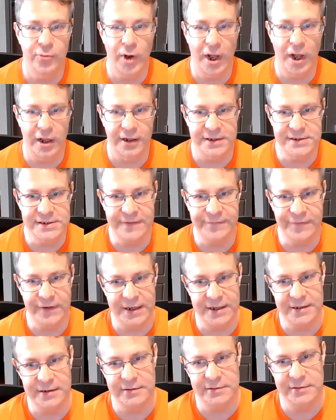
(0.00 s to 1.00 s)
Well, it's even
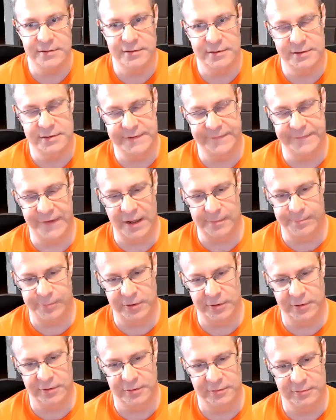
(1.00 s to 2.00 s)
in
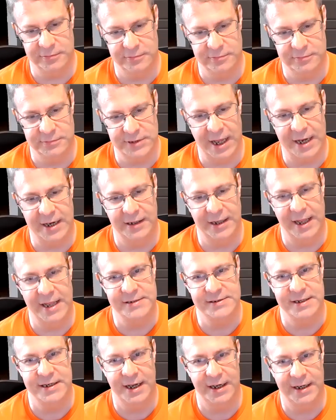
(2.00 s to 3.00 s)

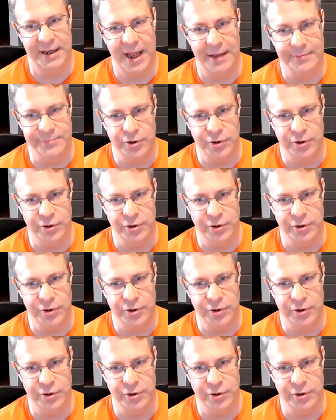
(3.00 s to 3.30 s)
developer.atlassian.com.